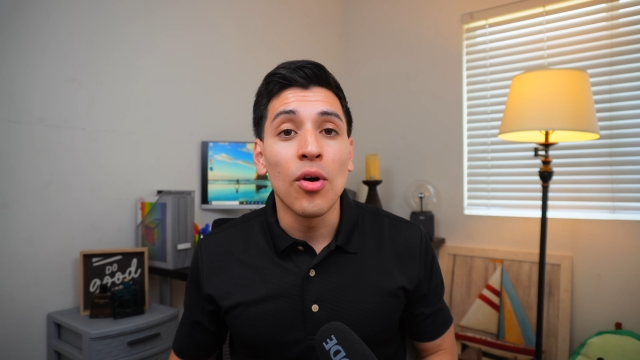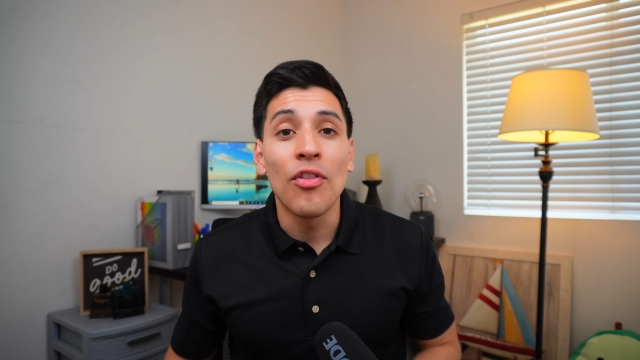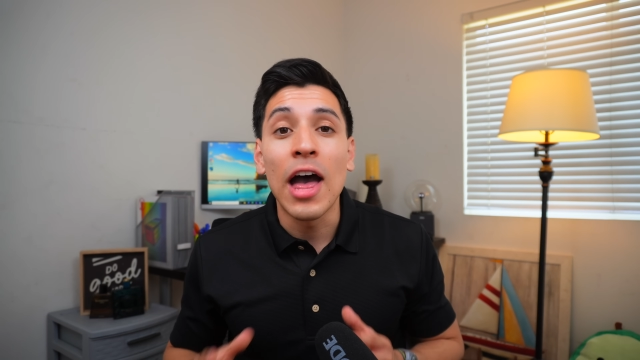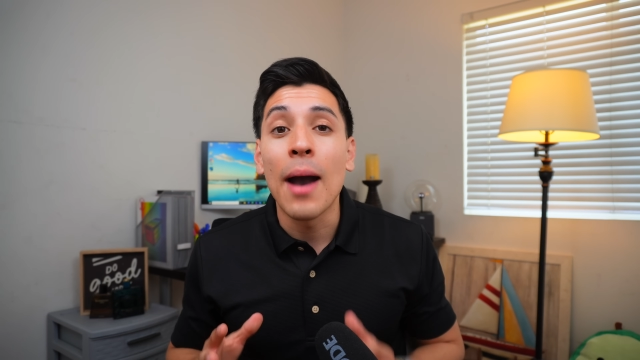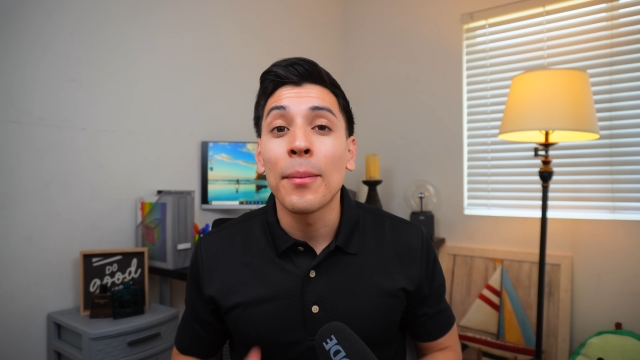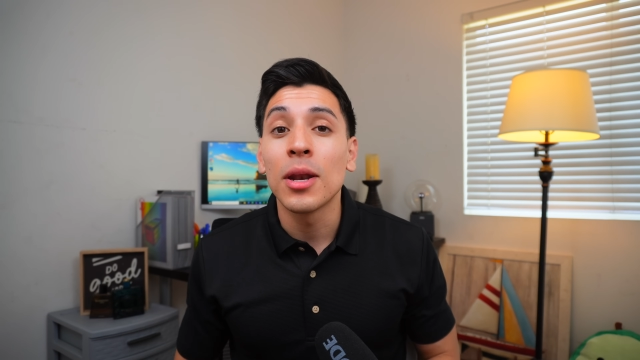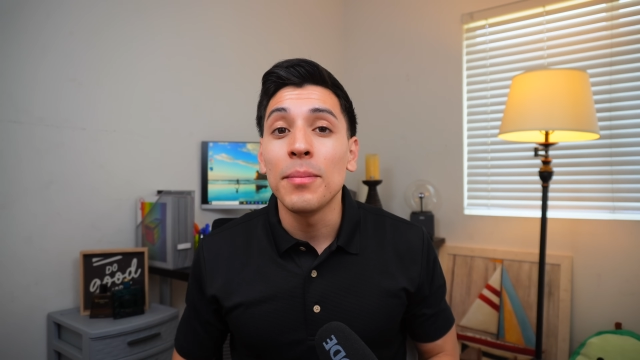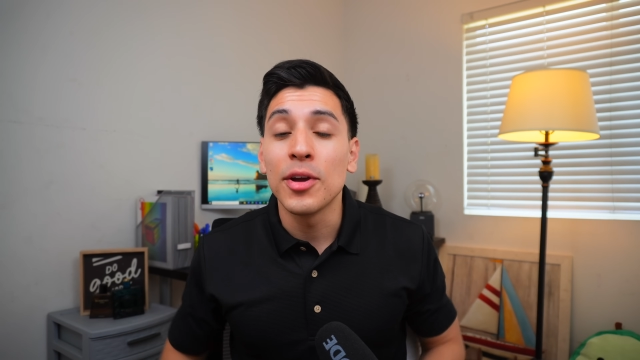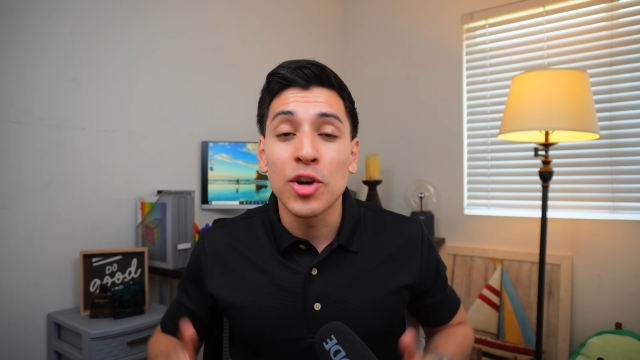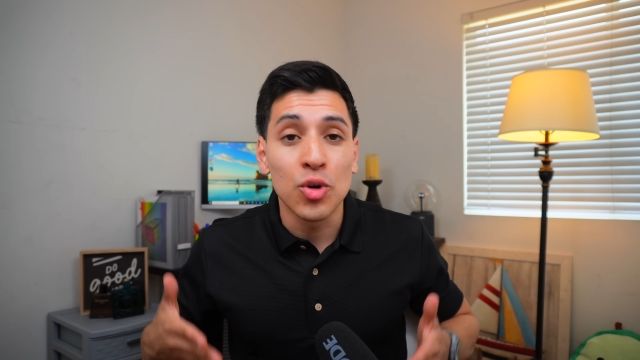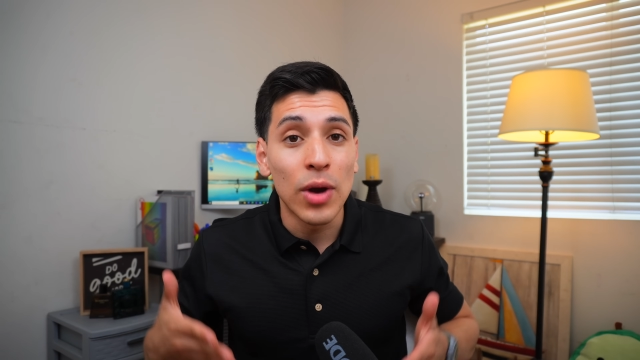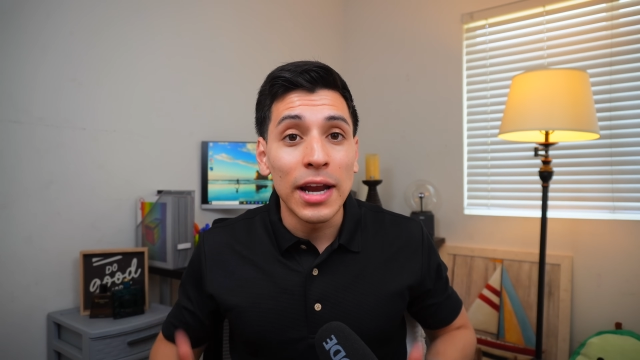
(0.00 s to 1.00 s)
that I'm going to be
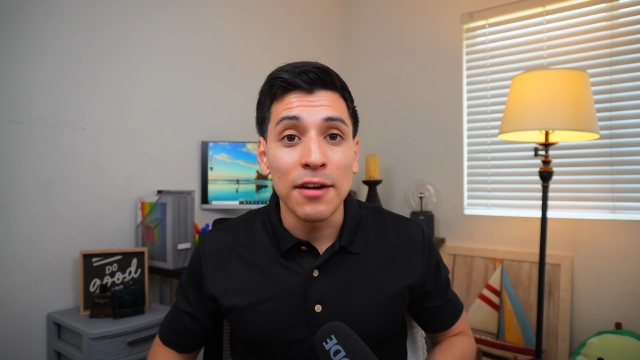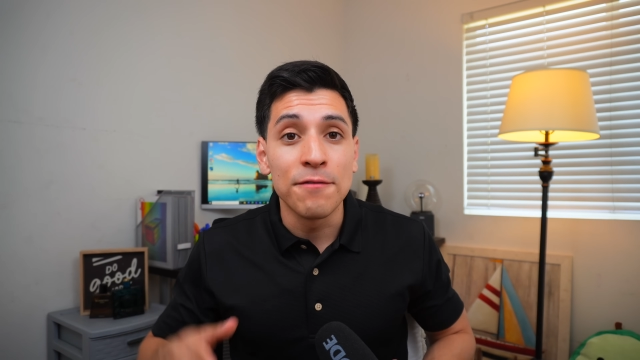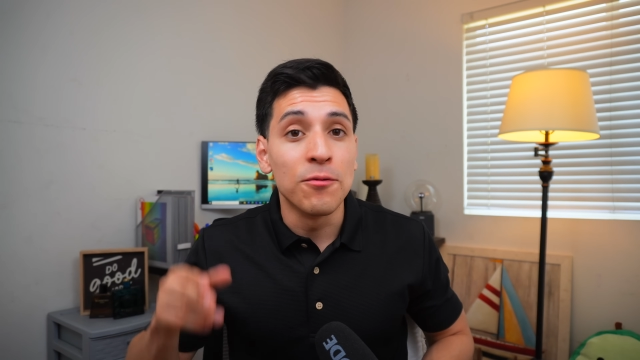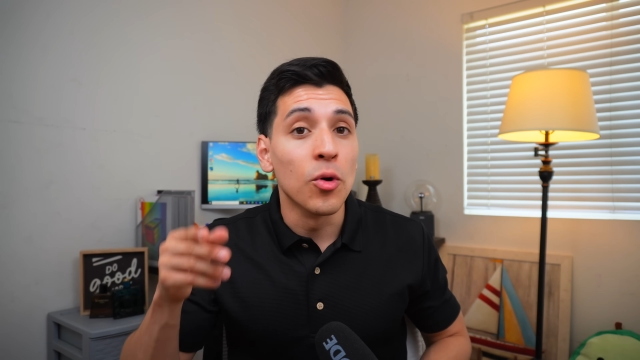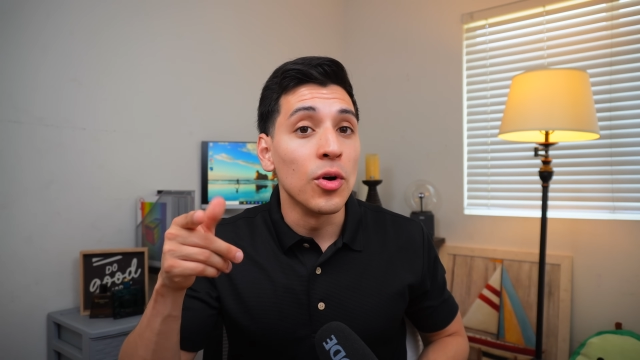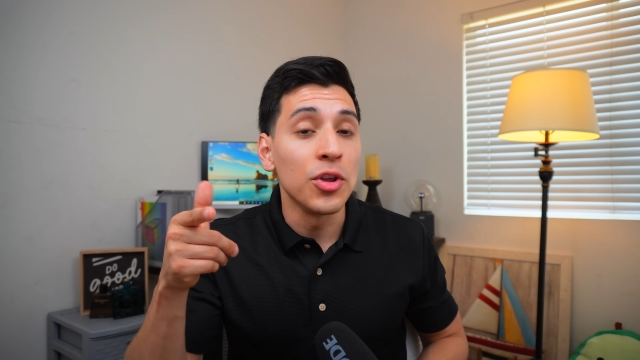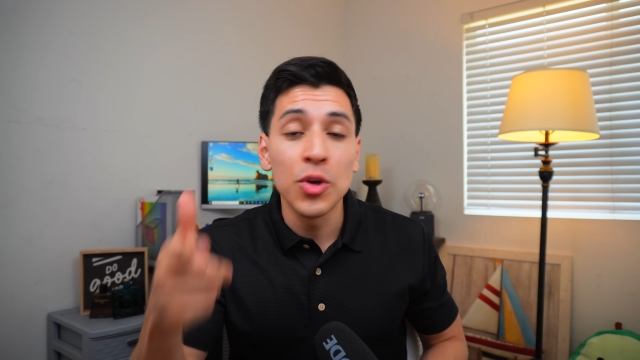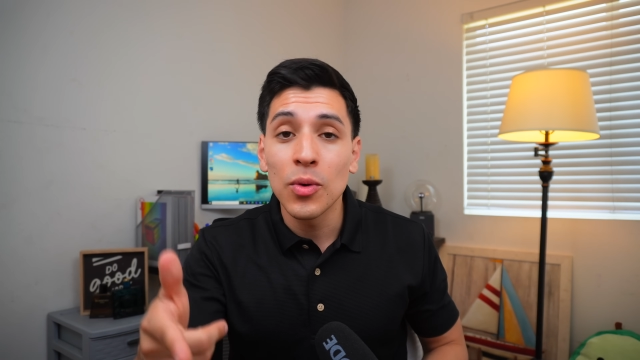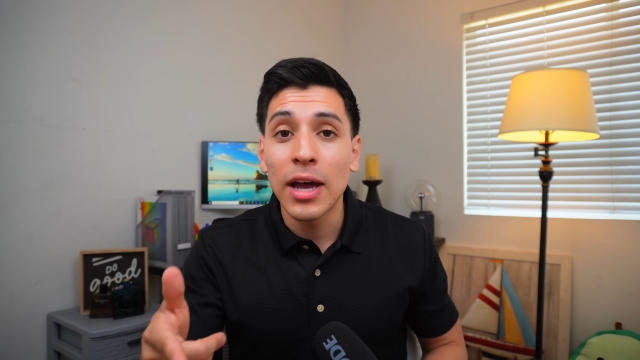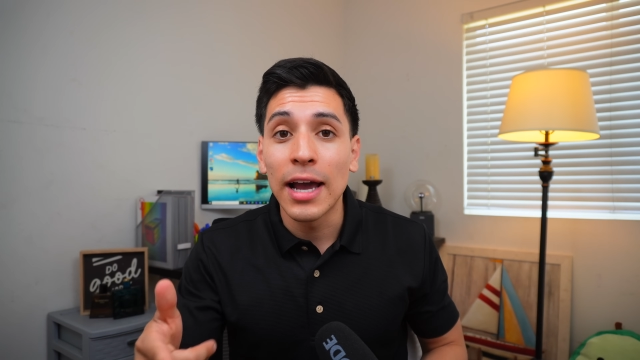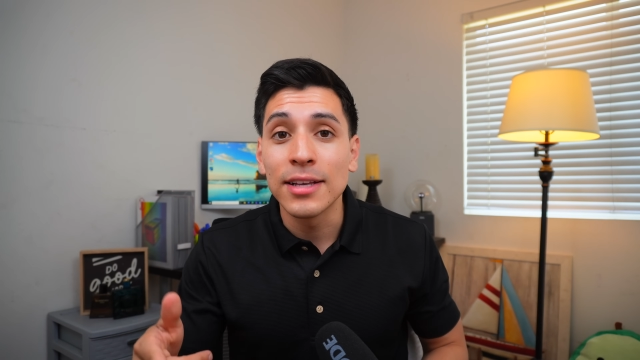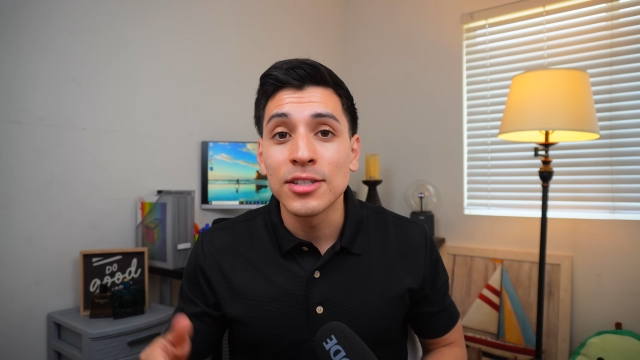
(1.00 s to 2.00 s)
creating for you
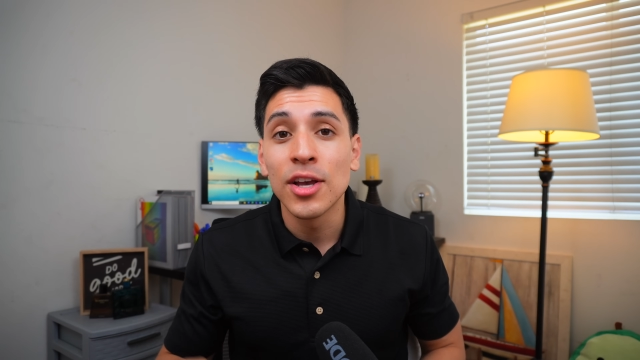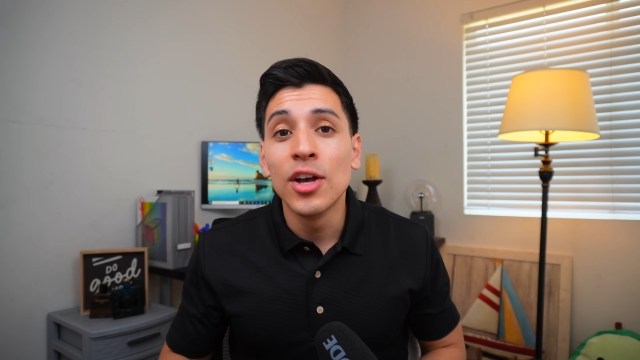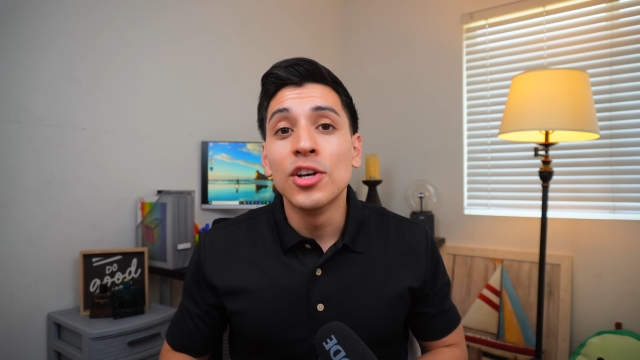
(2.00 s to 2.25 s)
guys.